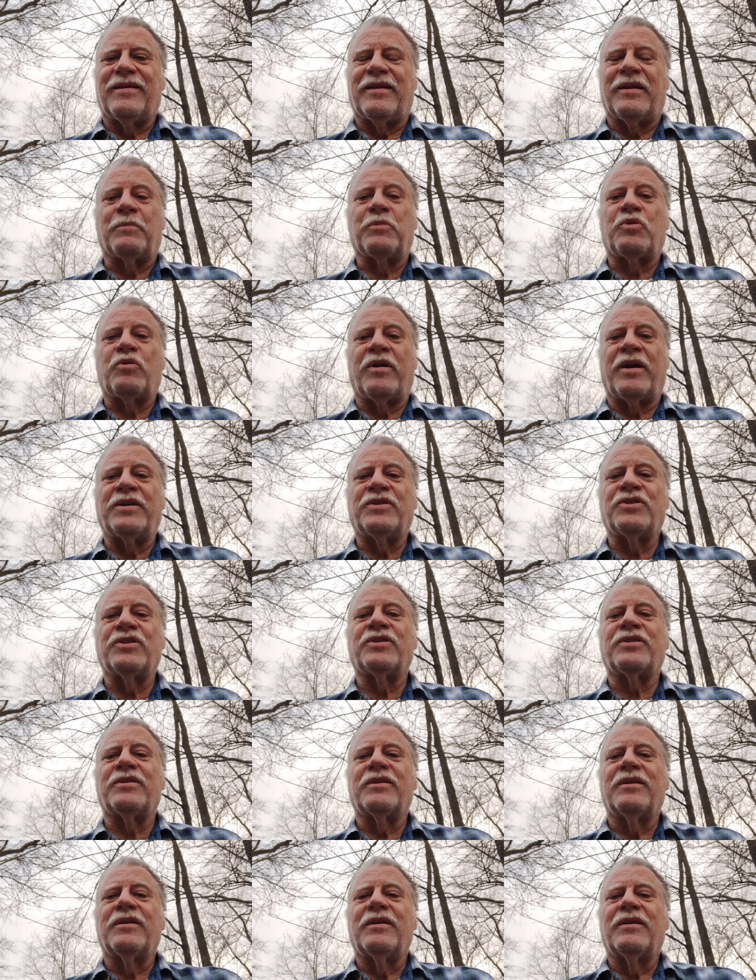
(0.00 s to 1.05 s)
I'm
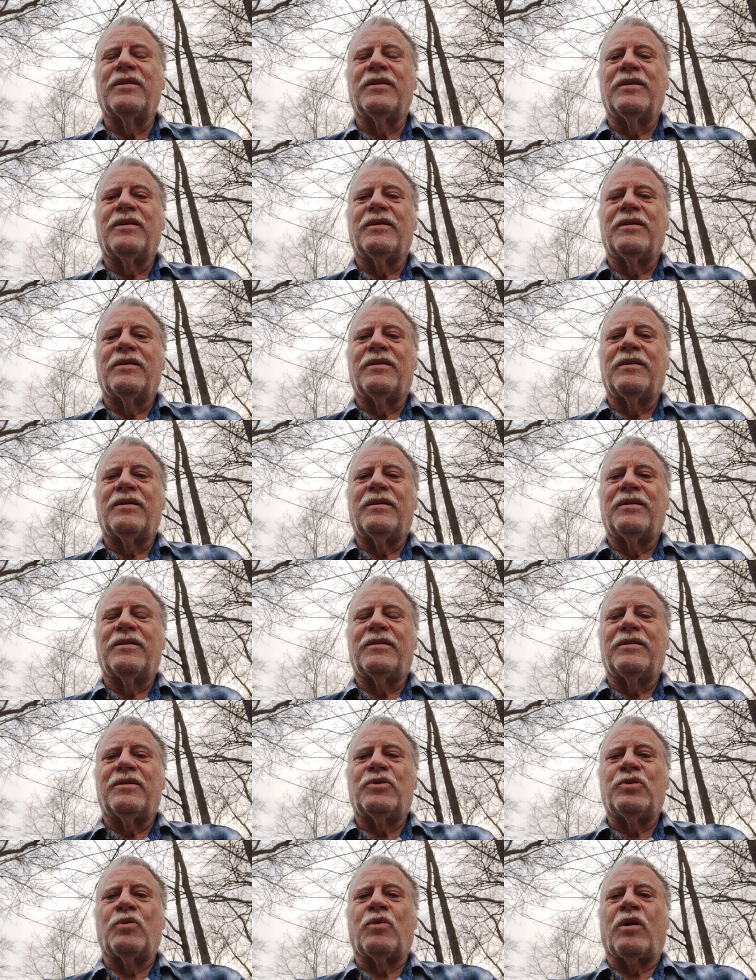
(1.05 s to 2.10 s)
gracious
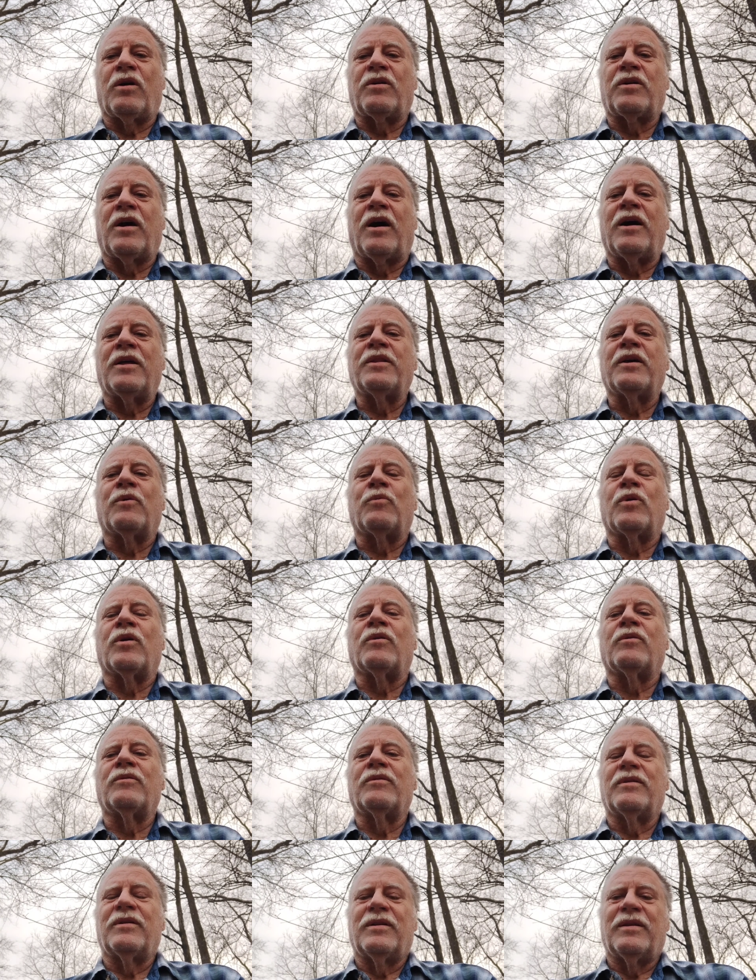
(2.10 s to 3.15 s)
to our God that
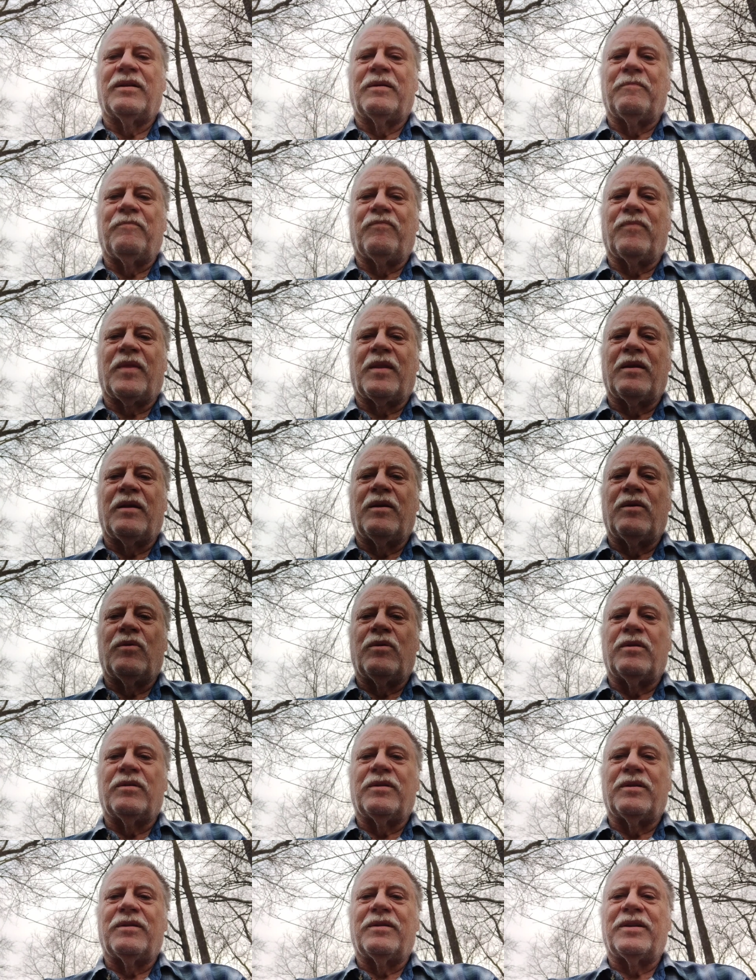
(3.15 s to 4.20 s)
will
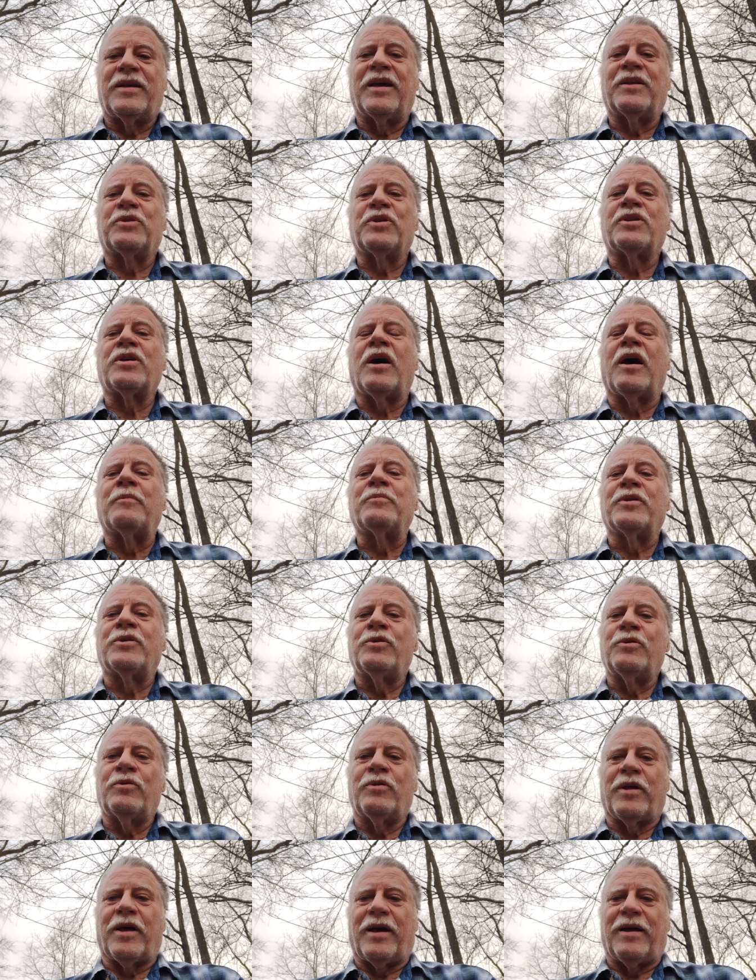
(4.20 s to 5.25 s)
take the time to
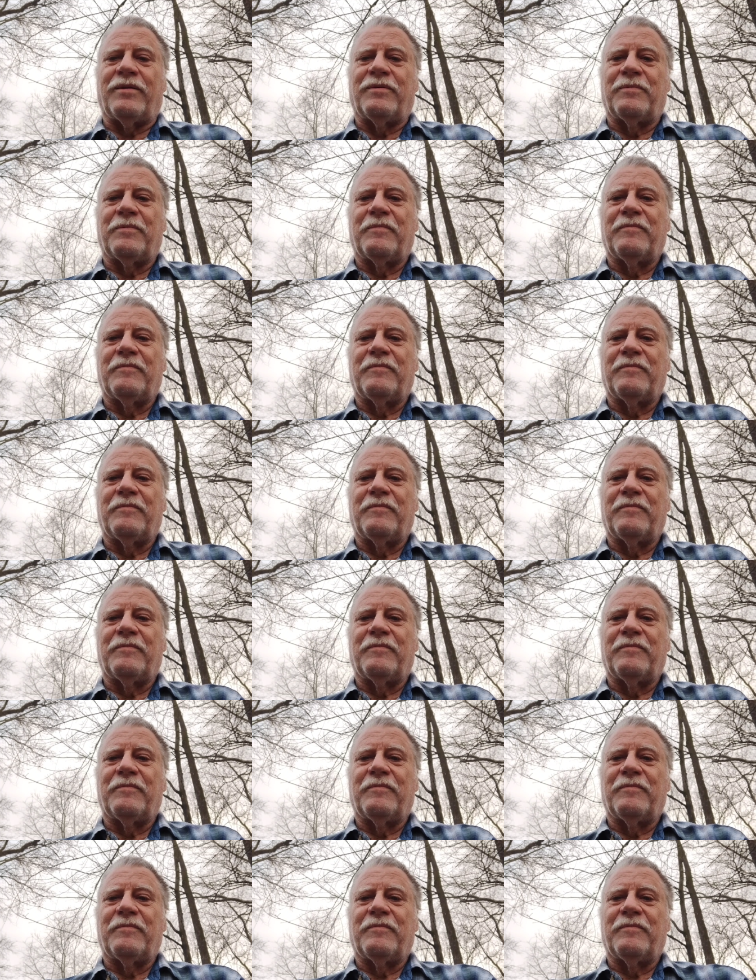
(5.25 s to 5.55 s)
do that.